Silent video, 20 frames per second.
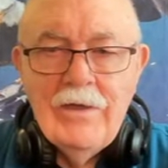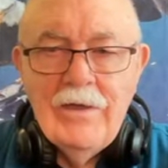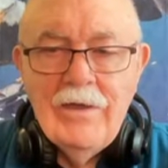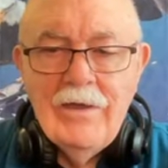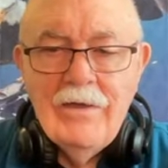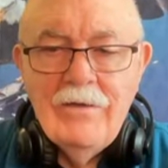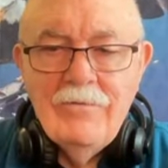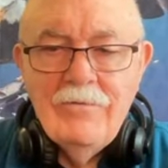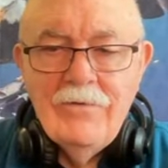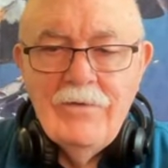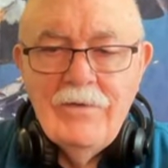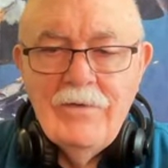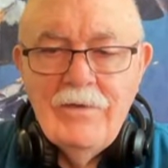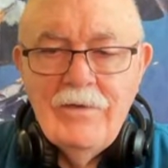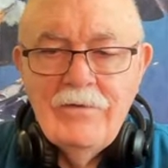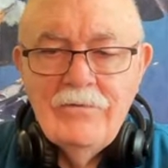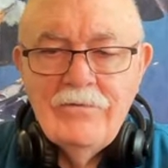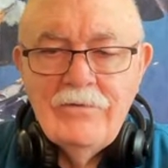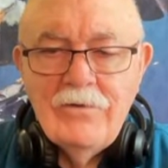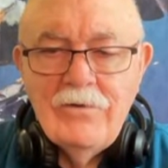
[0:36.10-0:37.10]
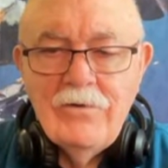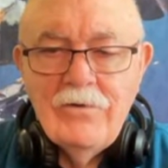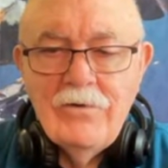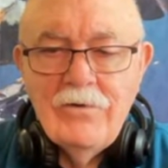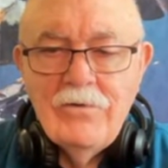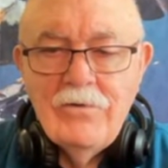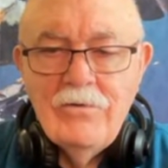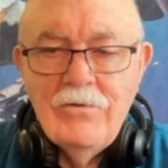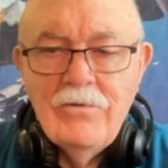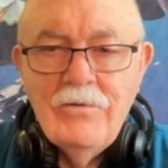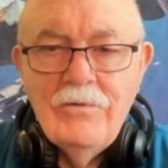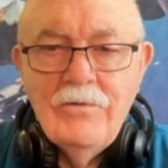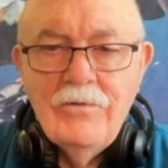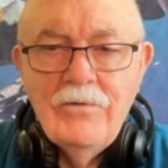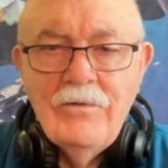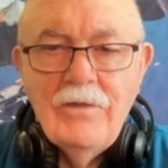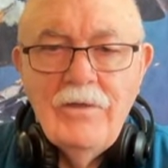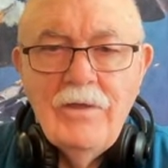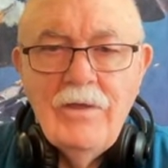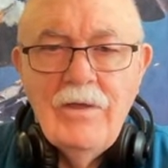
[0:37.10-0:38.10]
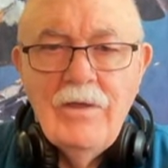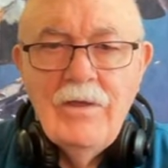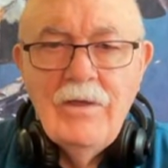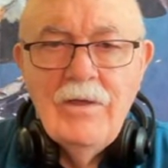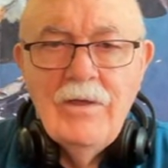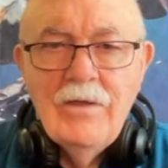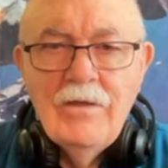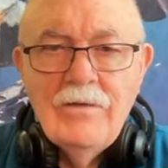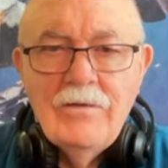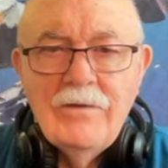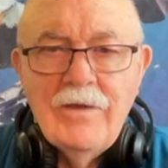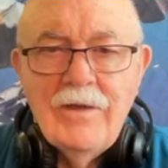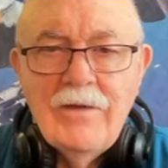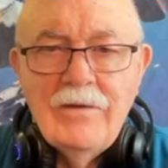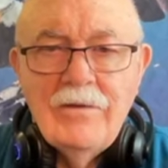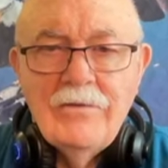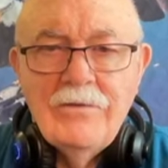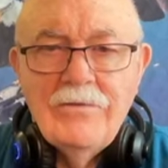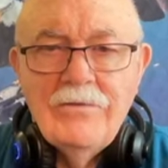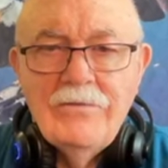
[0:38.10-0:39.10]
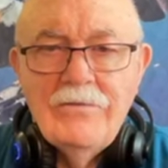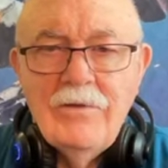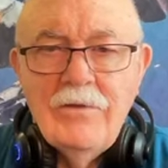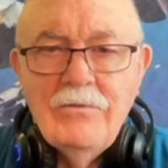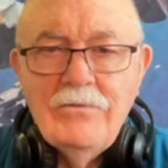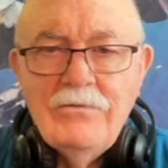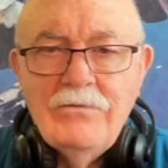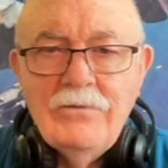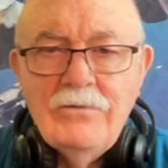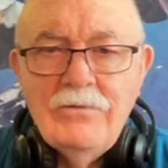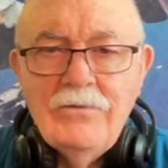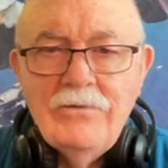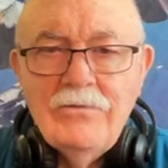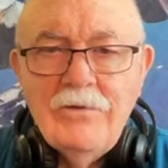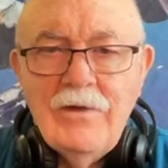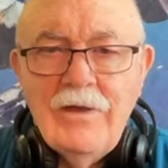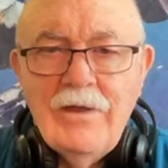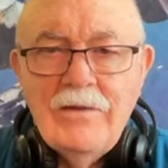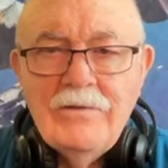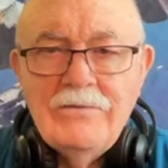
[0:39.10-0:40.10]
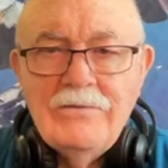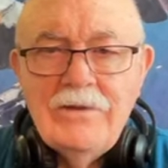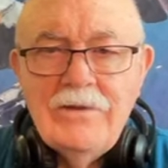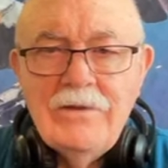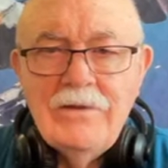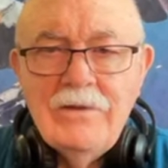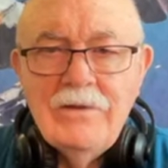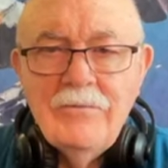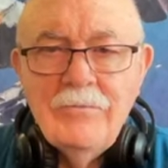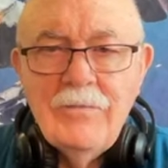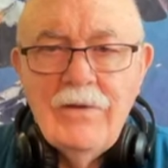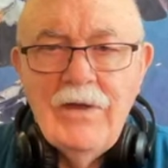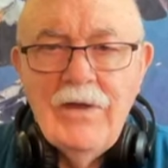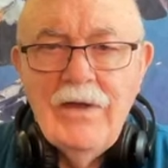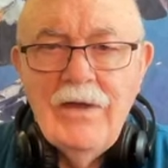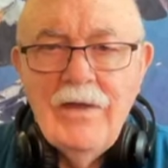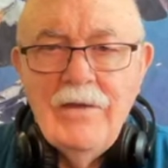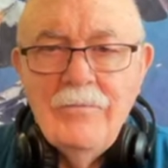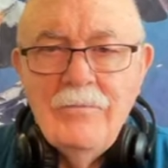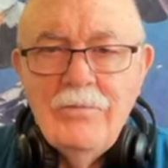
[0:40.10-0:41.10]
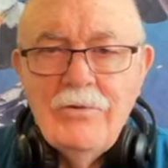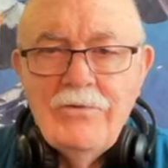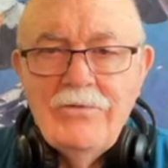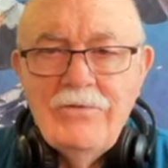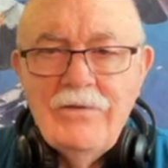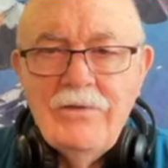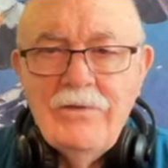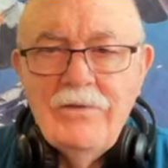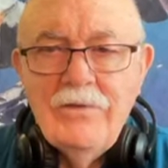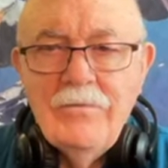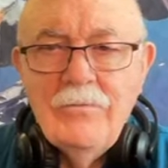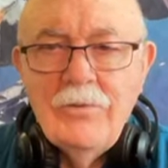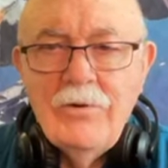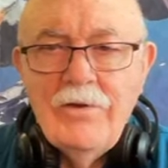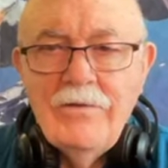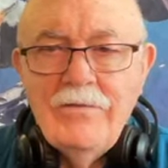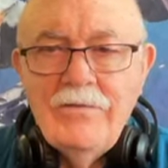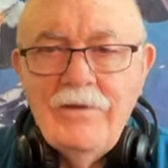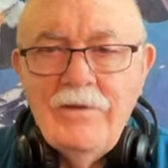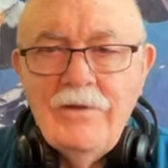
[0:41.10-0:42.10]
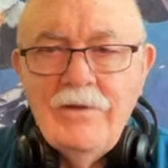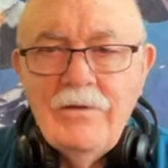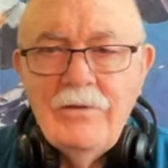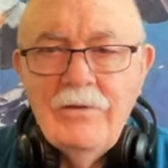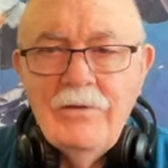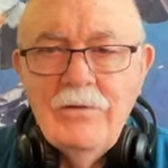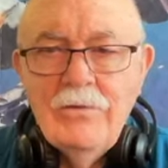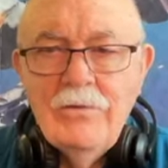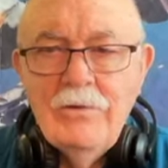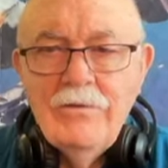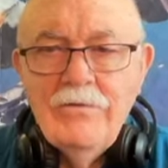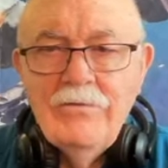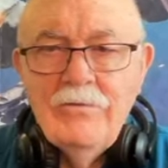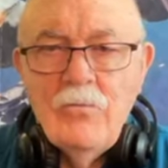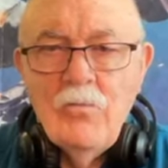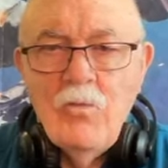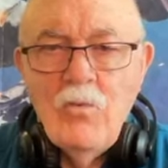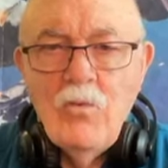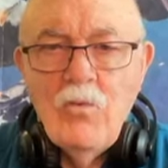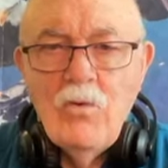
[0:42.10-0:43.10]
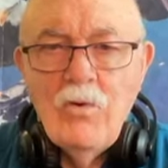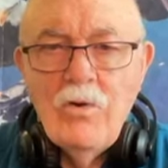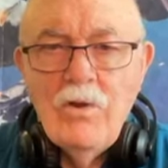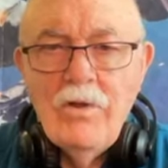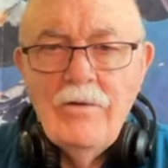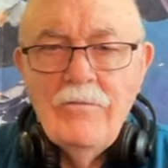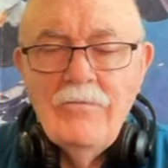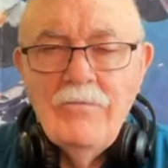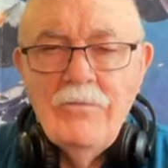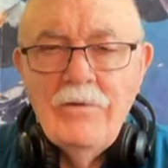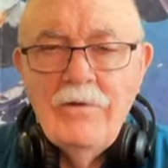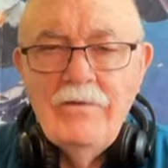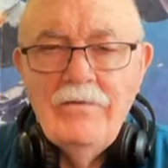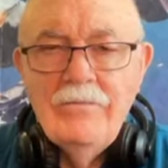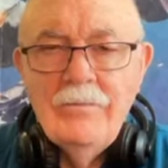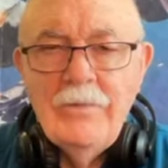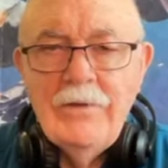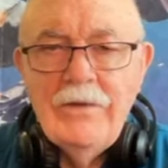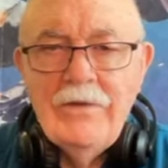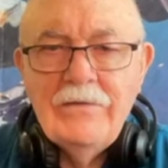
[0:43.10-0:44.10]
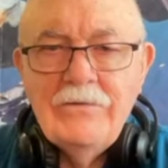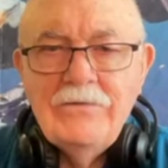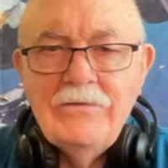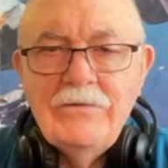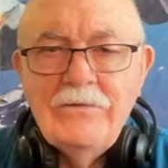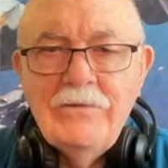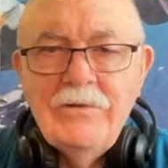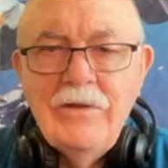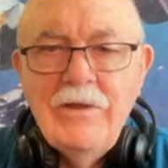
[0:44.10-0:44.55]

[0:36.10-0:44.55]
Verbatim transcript: have is an article titled Socialist Strategy Behind Brazilian President Lula's War on Free Speech.